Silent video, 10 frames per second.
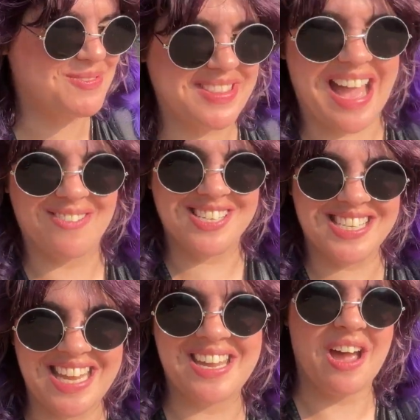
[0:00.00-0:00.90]
but that was
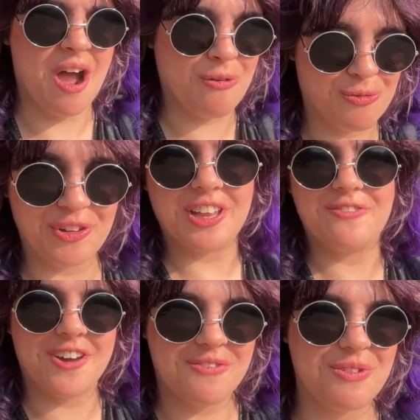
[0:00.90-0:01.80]
like a really
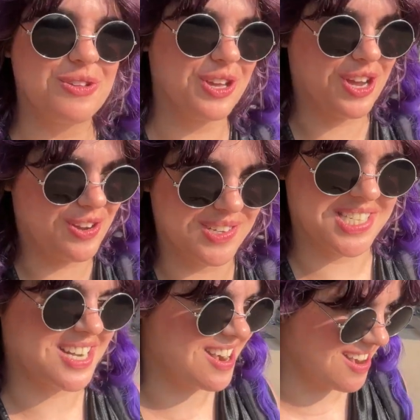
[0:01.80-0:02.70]
fun roller
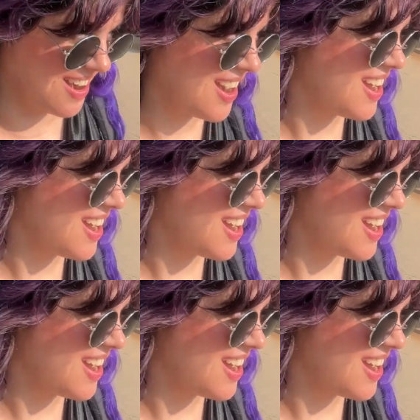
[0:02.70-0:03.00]
coaster.